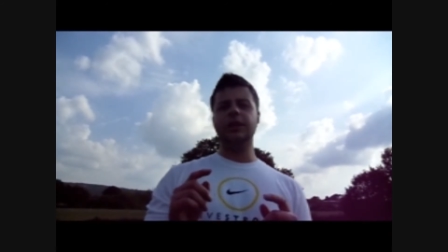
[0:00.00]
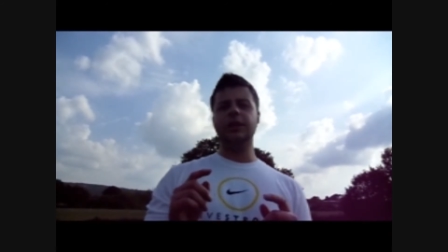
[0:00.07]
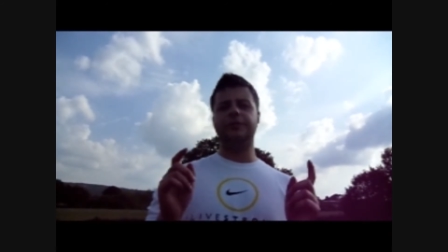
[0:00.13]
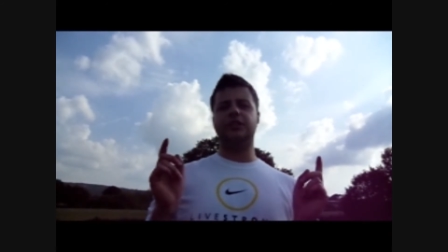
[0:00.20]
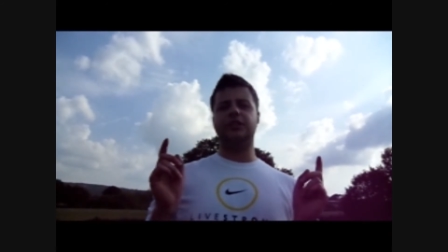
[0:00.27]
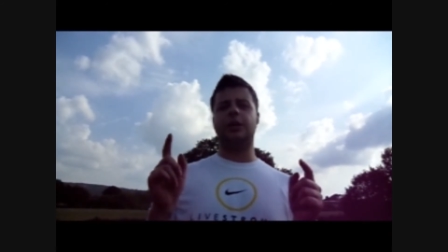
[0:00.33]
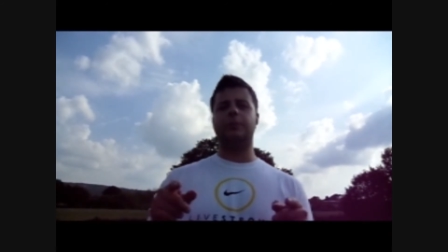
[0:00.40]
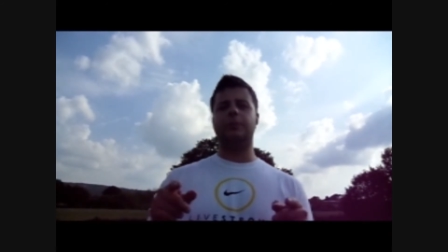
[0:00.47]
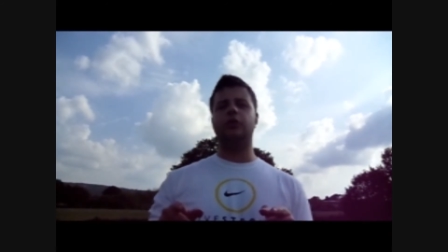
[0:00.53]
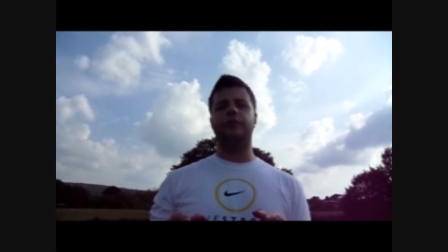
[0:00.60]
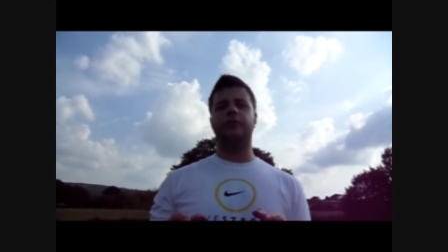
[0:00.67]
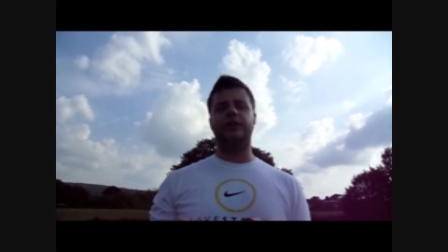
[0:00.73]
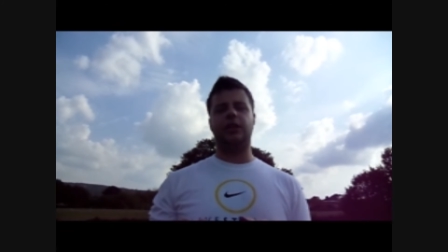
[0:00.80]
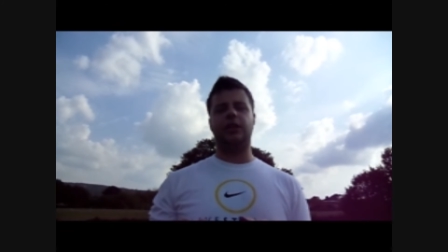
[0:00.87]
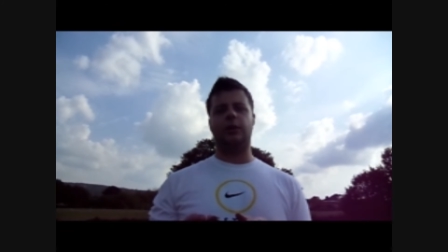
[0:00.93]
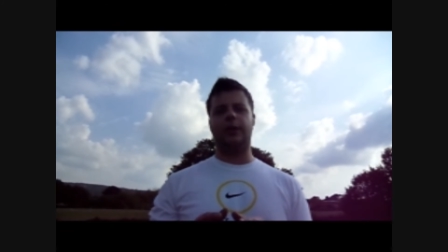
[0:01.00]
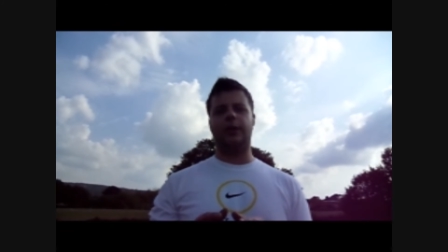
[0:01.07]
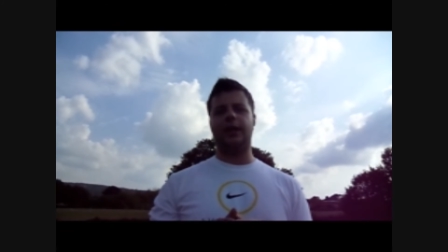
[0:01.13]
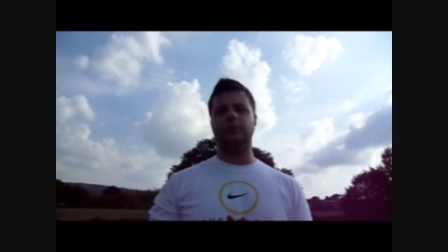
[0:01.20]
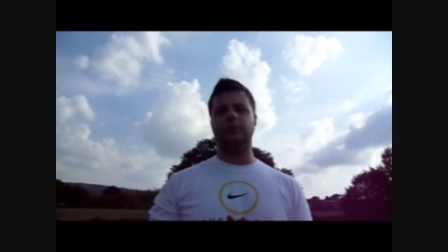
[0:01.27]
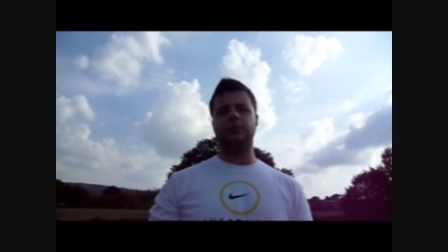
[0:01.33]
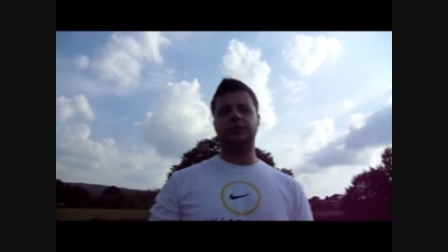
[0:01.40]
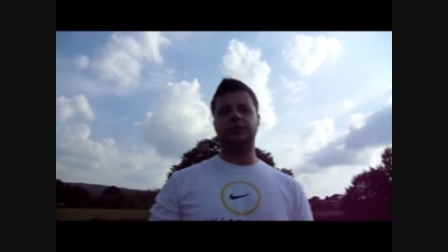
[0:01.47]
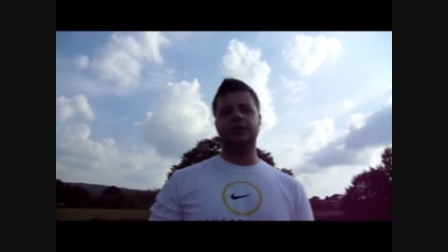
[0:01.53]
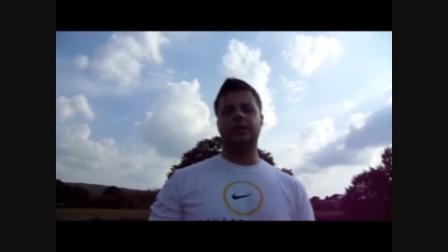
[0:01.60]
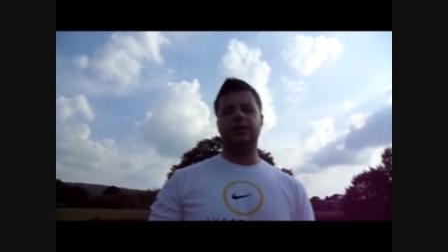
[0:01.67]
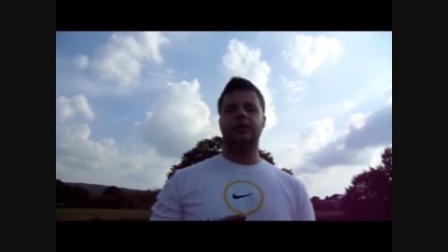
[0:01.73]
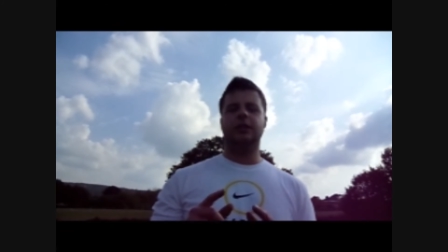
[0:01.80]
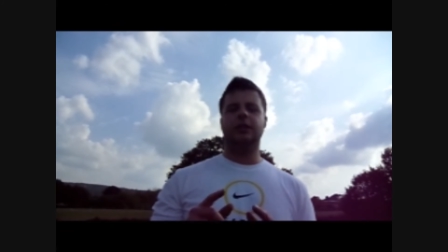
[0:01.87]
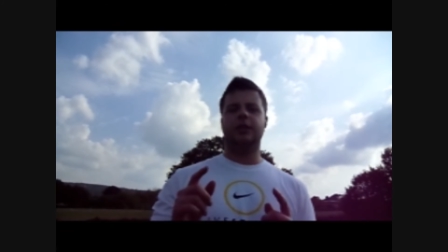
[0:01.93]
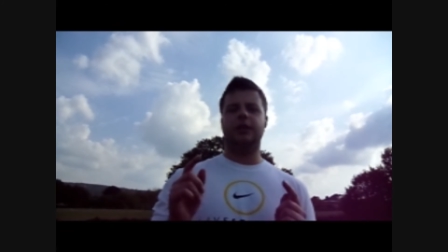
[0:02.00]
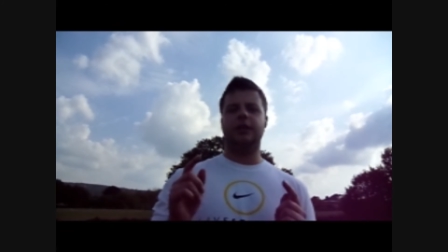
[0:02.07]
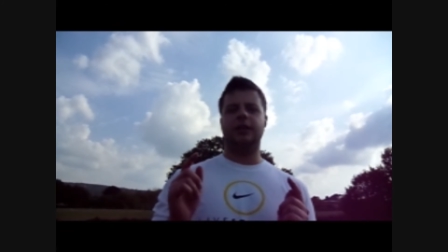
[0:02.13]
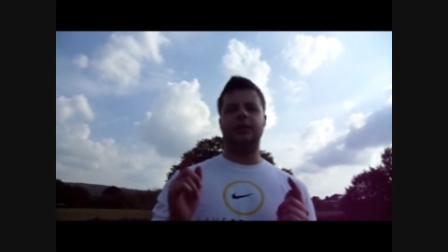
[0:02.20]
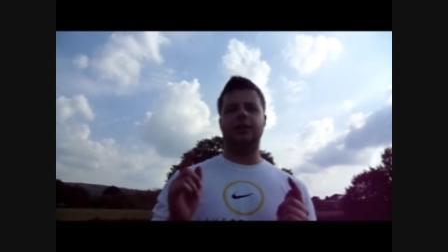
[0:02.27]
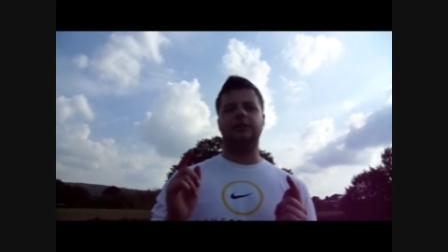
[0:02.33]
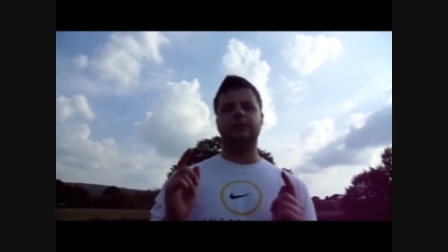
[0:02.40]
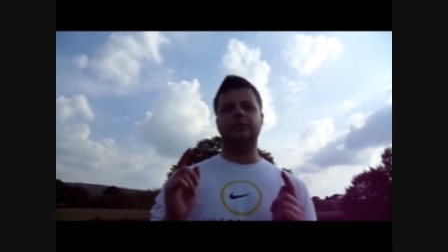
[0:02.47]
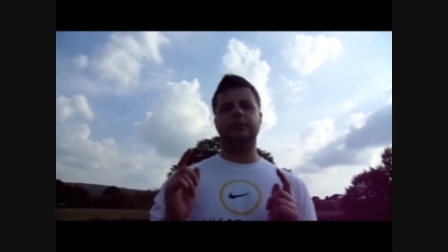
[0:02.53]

if you check my other video out, uh,